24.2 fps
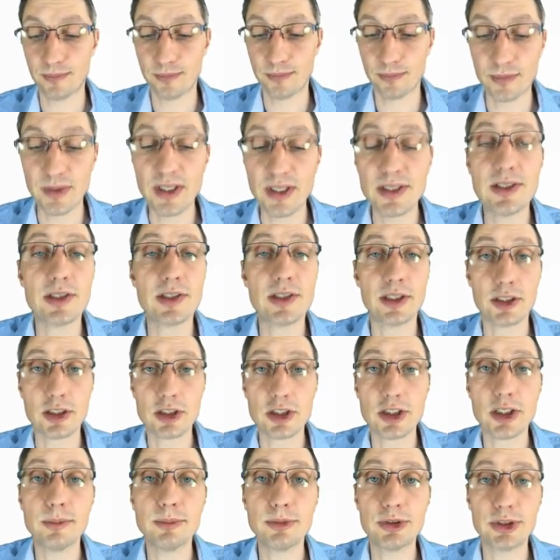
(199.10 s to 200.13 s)
this is an
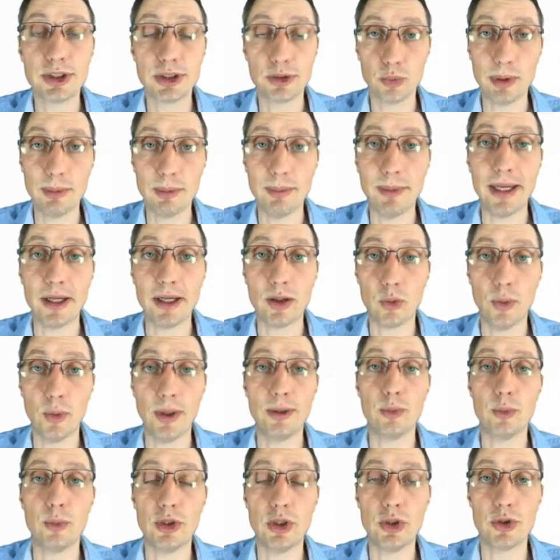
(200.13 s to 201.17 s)
assumption we make
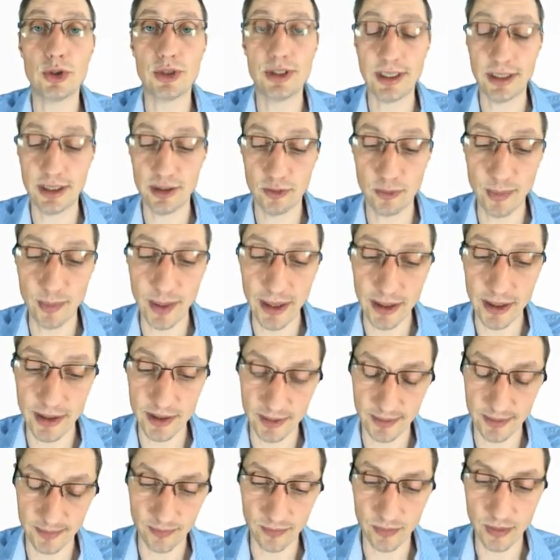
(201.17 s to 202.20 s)
when we use naive
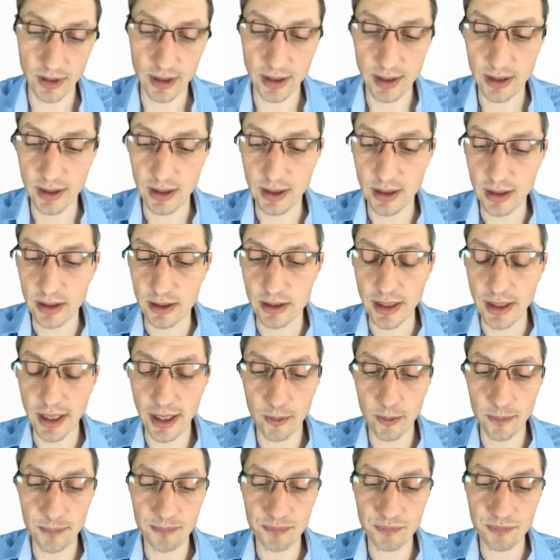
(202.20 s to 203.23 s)
Bayes.
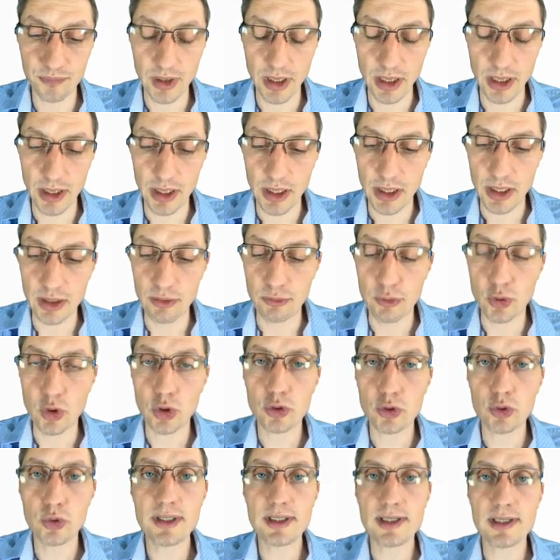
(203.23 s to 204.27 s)
Now, if
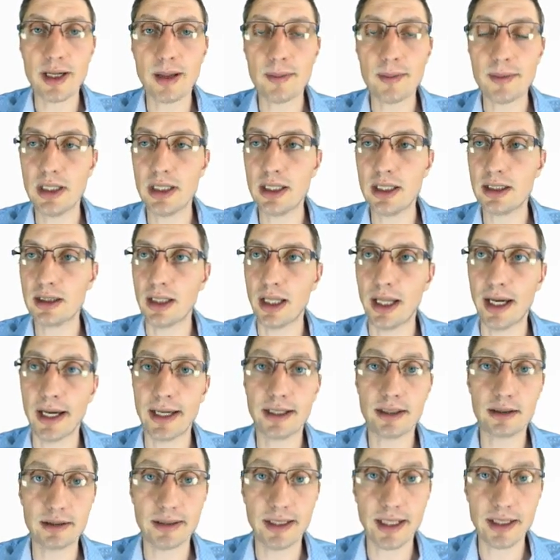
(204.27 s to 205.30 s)
you're doing something
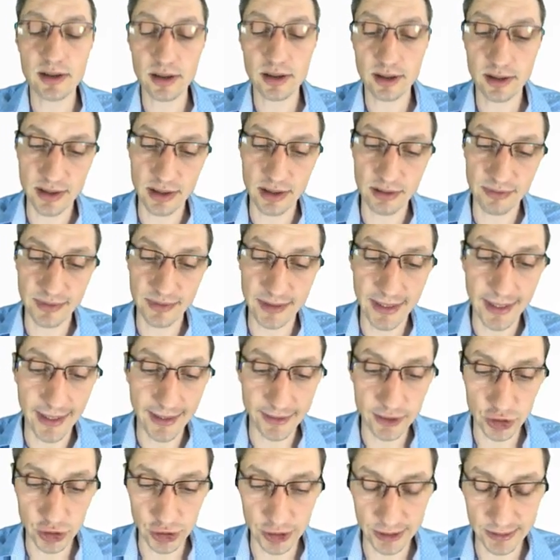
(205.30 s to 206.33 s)
like text
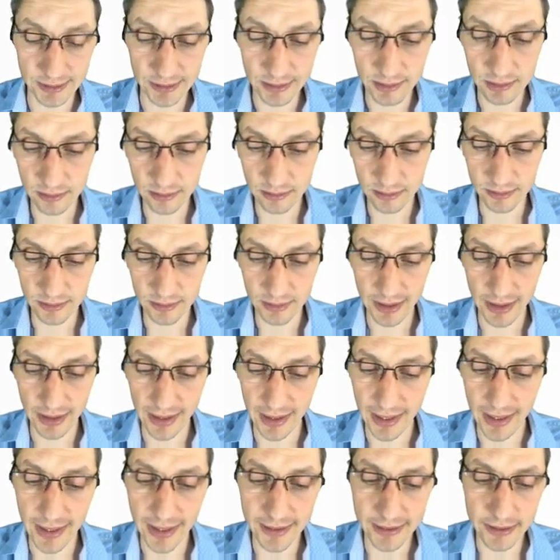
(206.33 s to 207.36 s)
classification
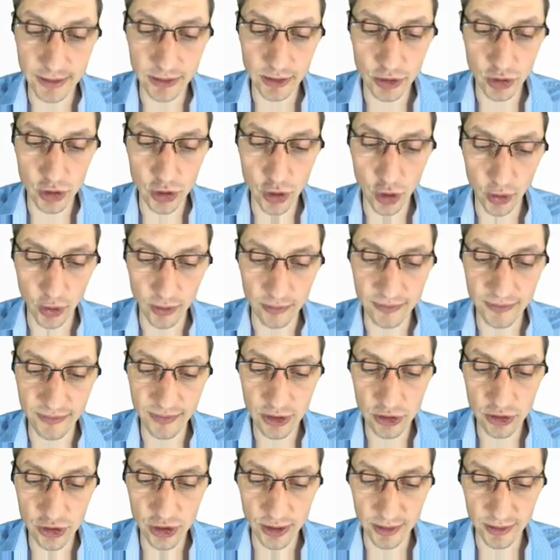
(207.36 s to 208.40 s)
and your
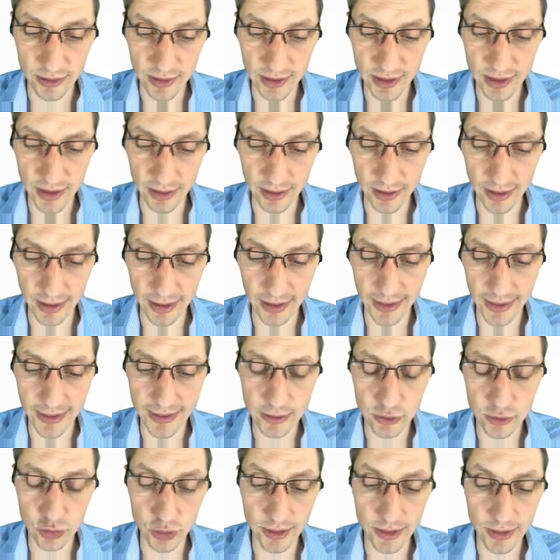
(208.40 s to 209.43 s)
features here are
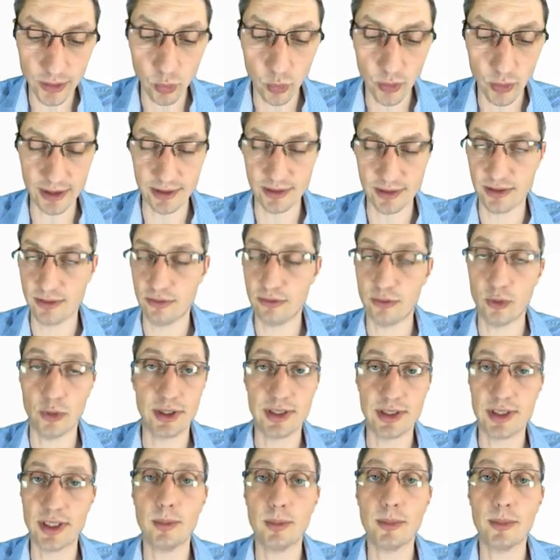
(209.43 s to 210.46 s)
actually words, for
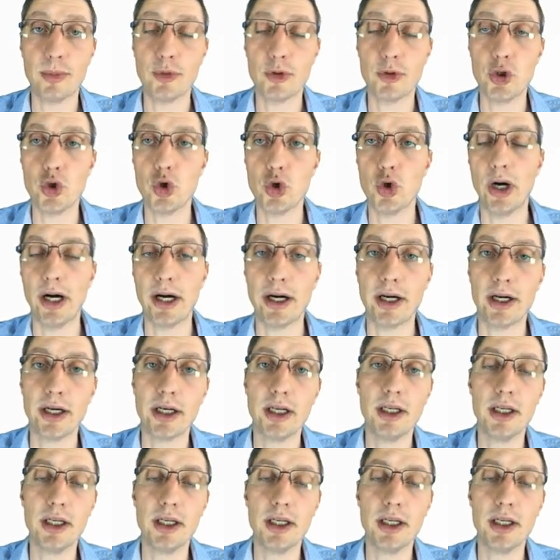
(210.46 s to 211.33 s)
example, you are